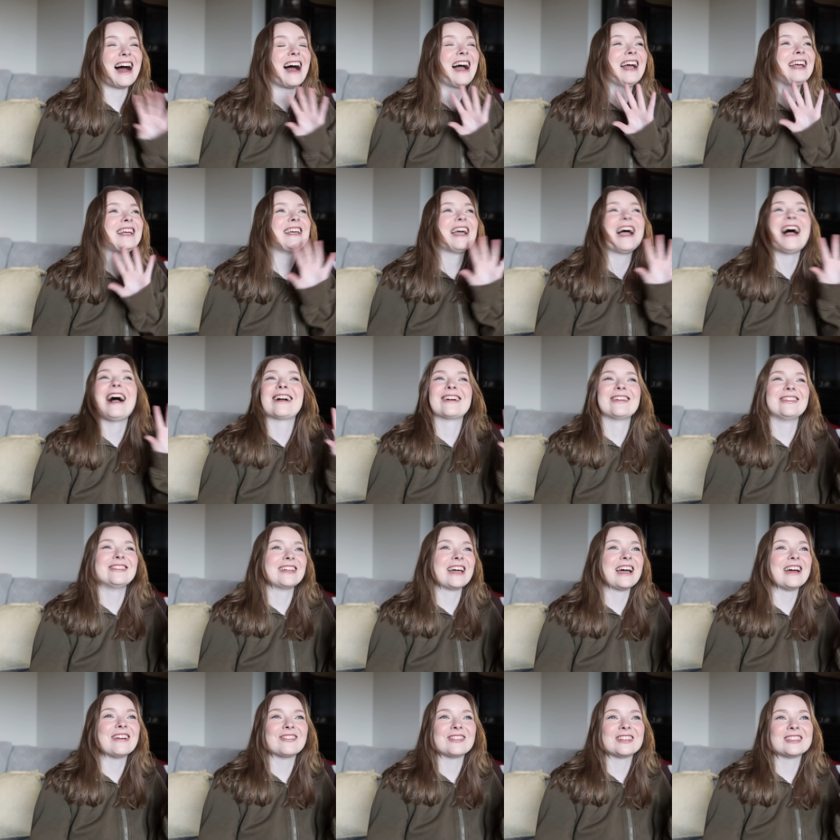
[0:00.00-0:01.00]
I cackled
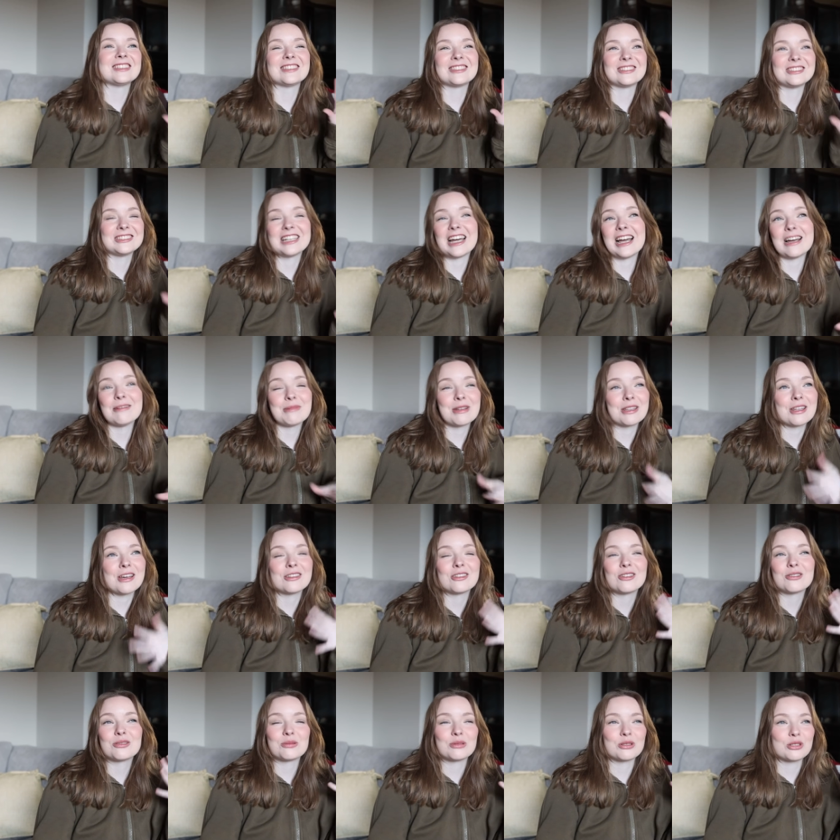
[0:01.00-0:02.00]
every single time. I thought
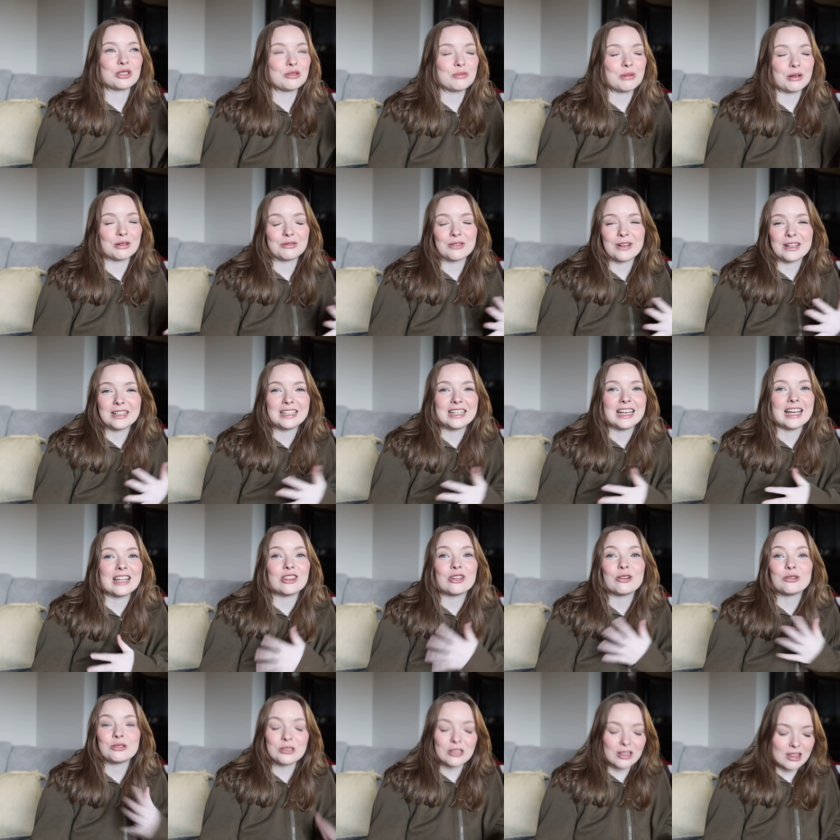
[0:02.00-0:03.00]
those were super funny, and
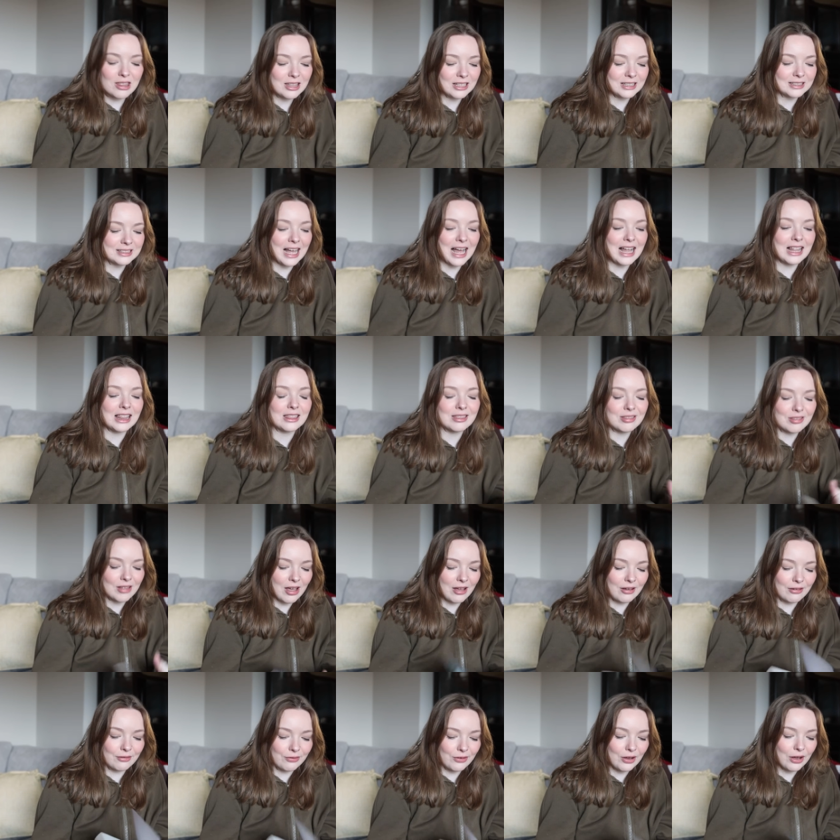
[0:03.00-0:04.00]
those are the things I
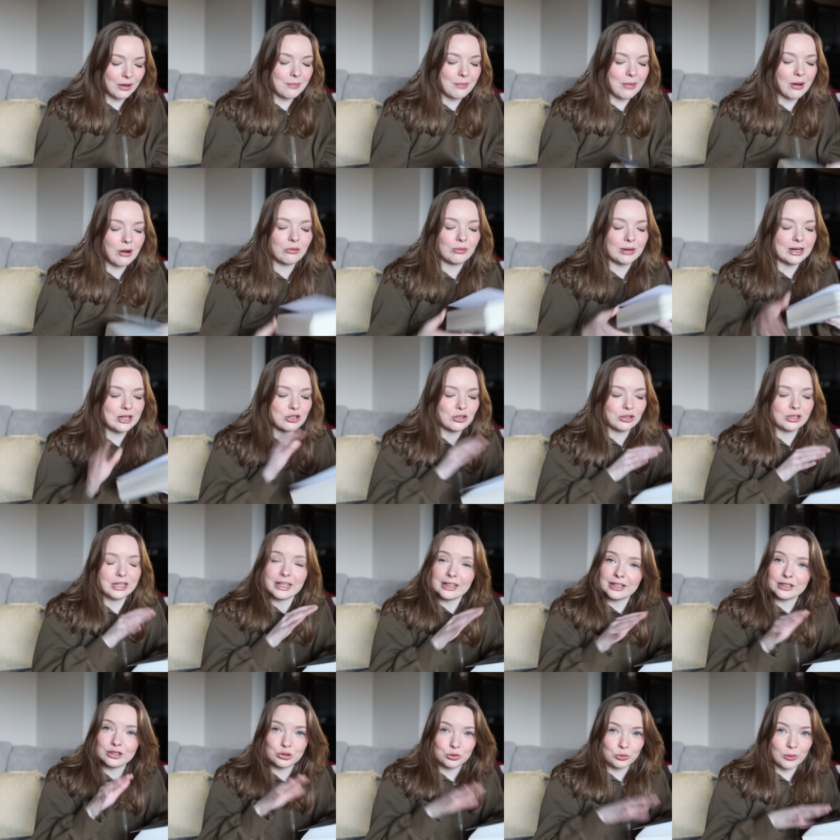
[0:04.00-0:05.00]
love about Rachel
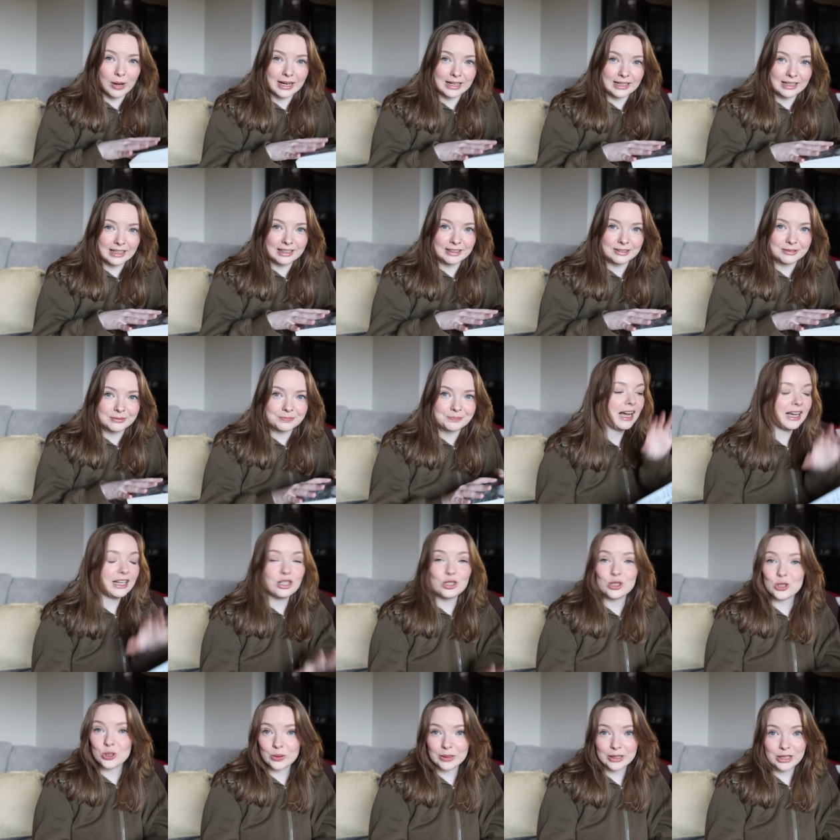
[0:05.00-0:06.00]
Gillig's writing. I
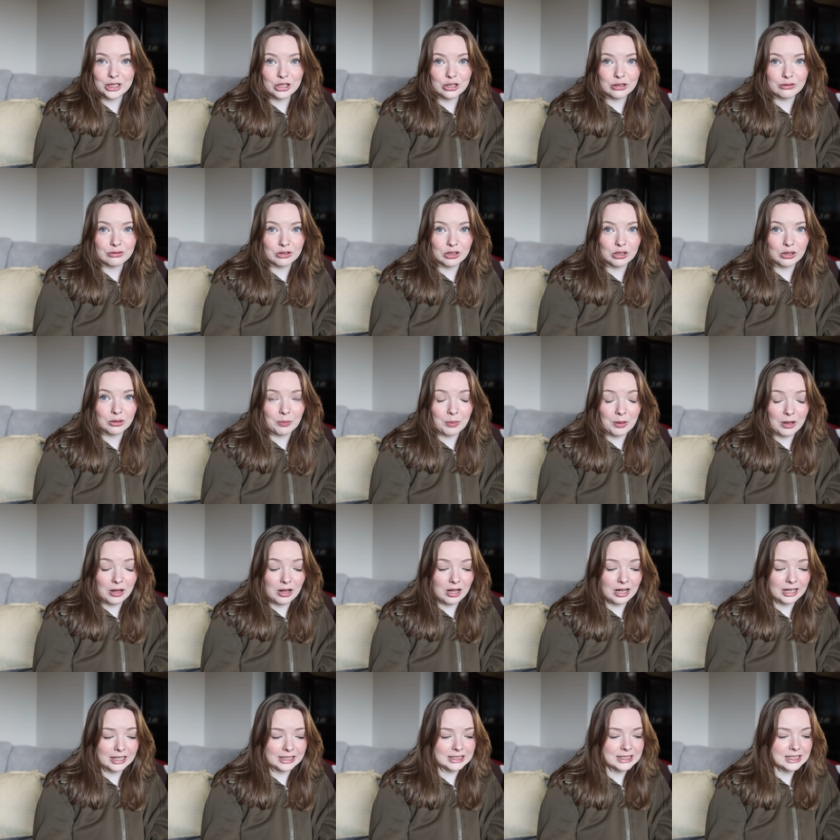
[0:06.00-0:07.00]
enjoy enjoyed the overall
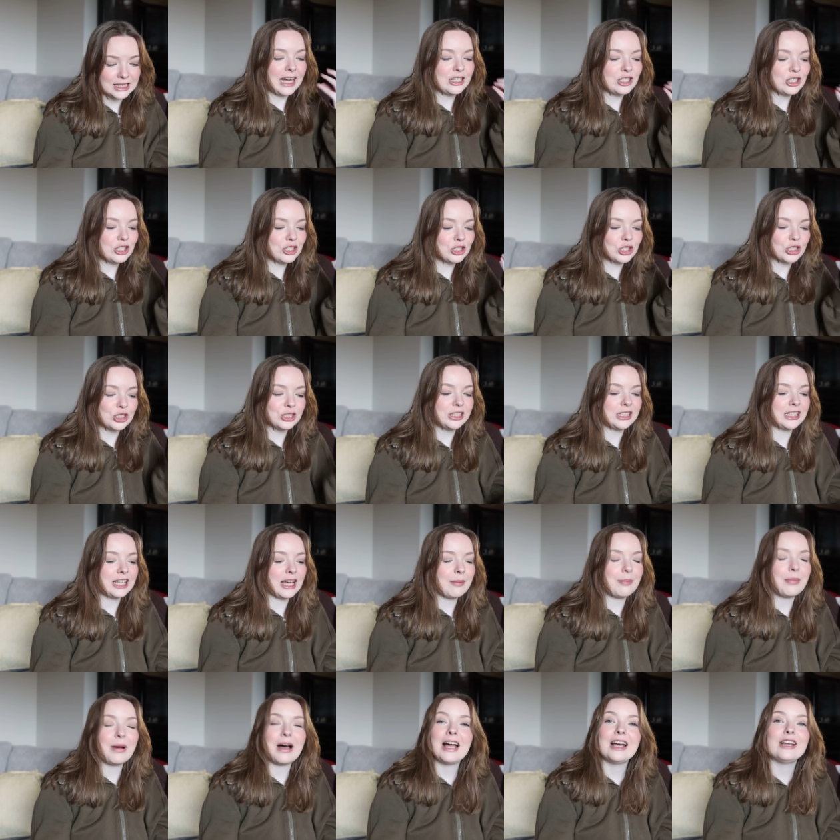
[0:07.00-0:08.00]
plot. I just couldn't
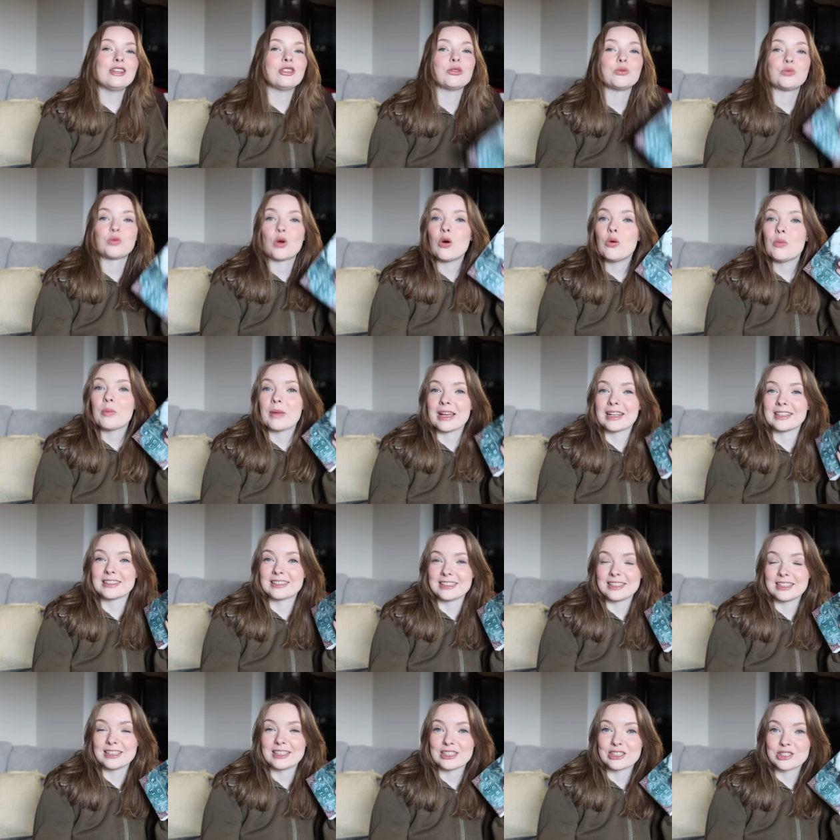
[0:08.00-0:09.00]
get behind the
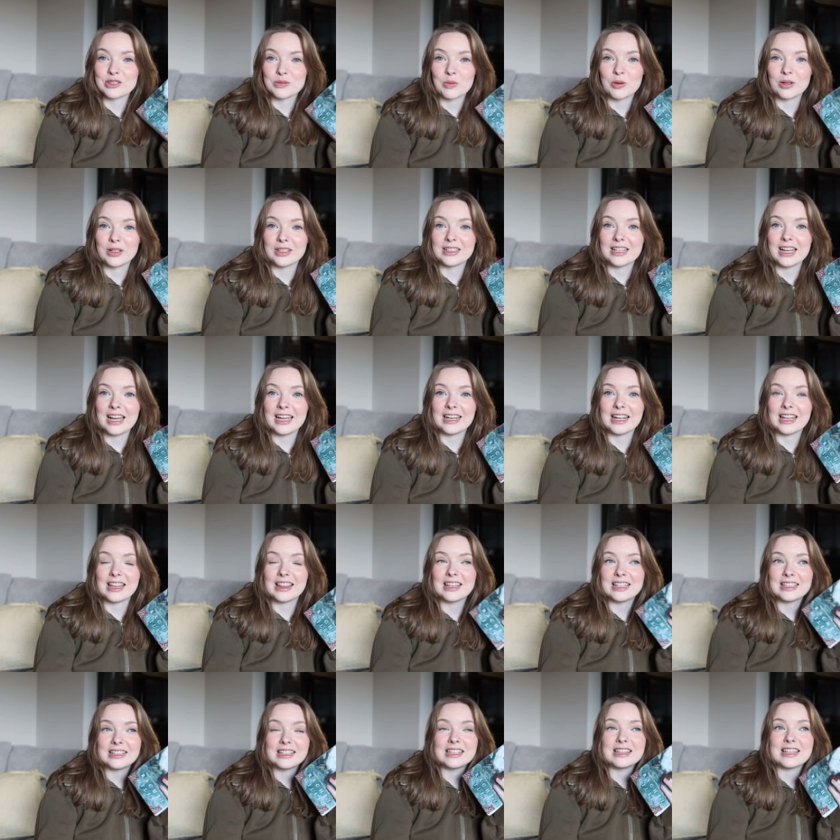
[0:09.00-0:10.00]
romance in this one and I
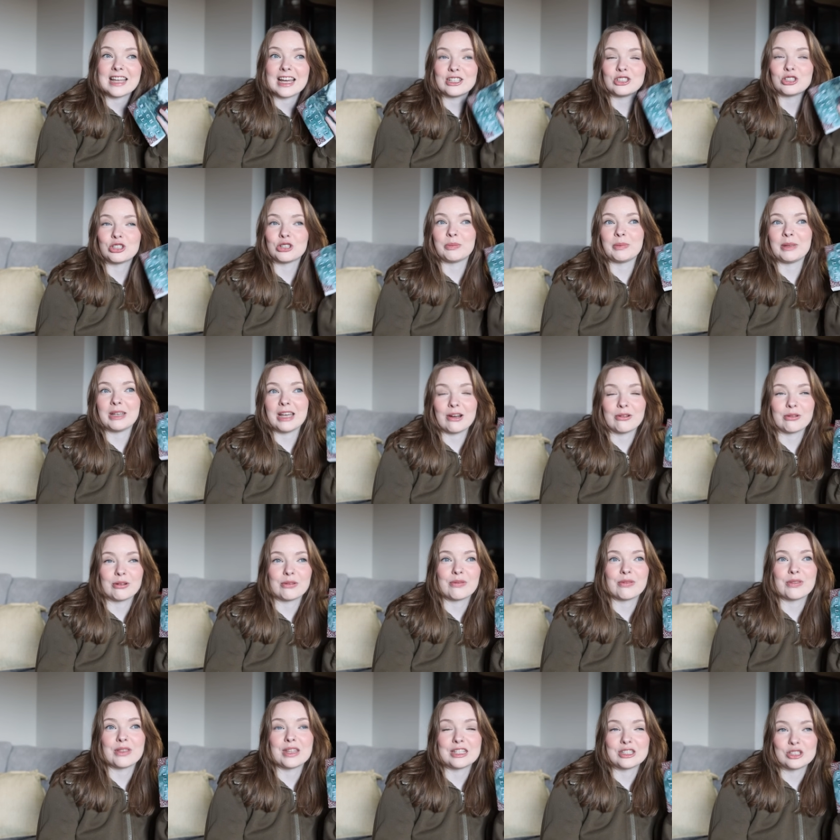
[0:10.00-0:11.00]
think that that took me out
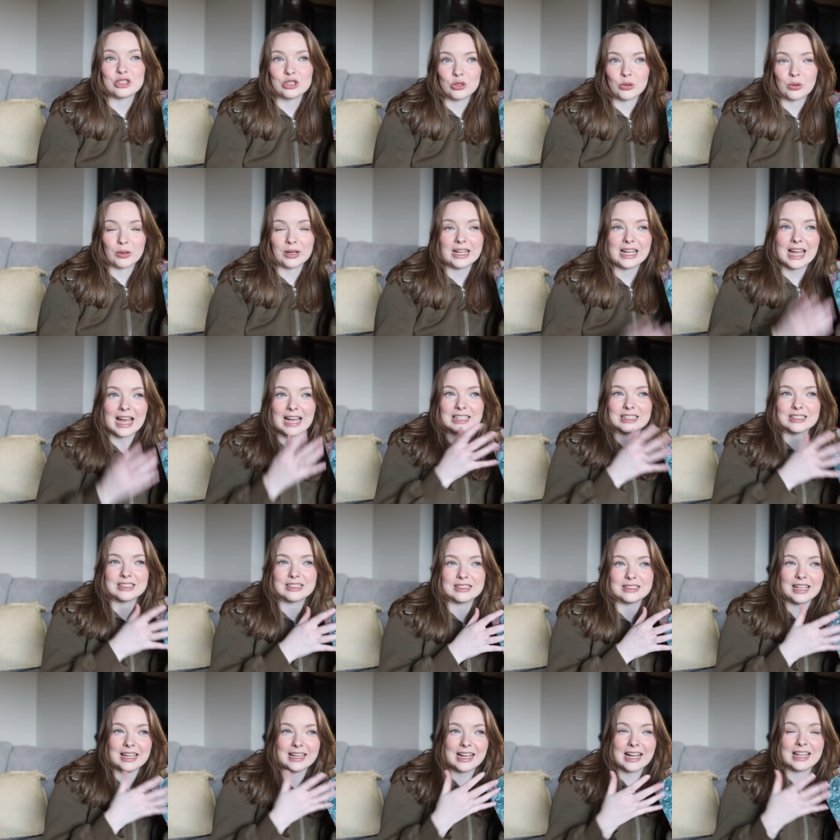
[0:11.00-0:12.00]
of this story as
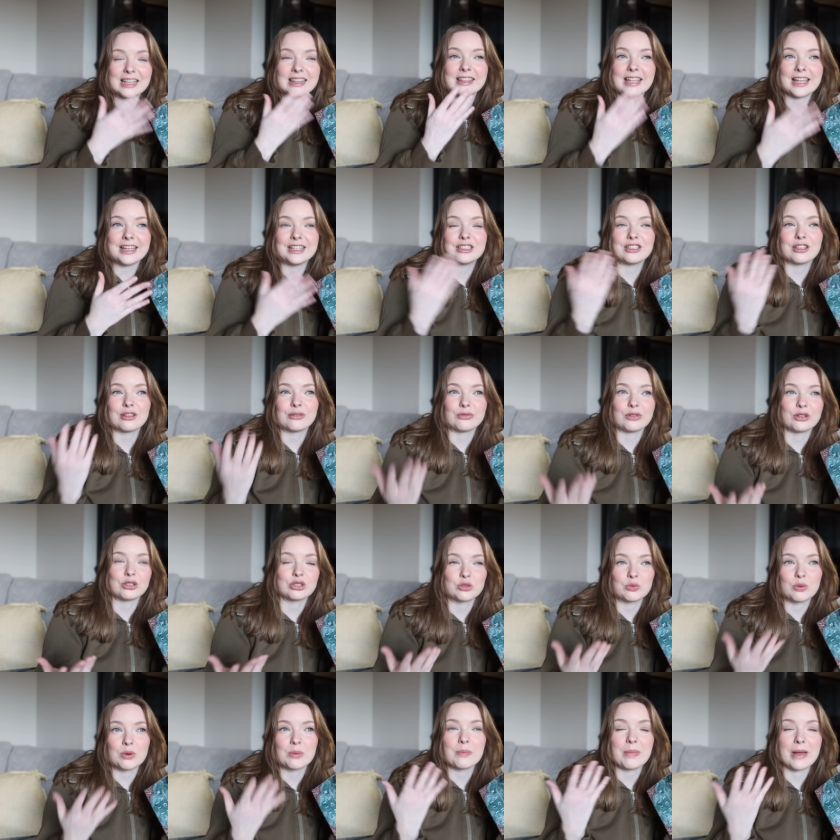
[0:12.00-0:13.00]
like I liked the
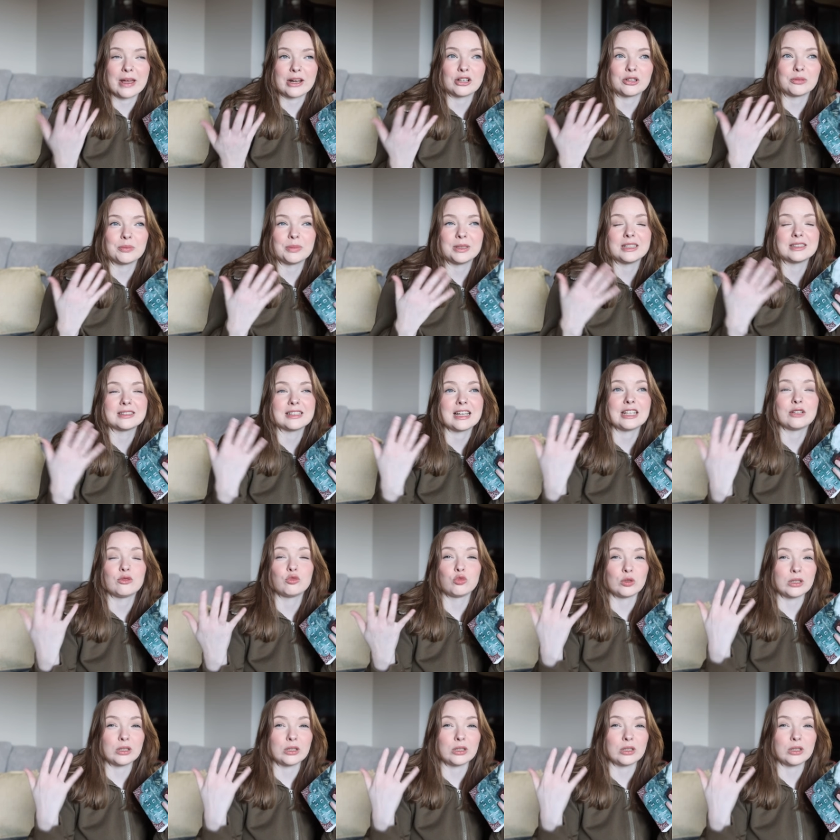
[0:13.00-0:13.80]
first one better because I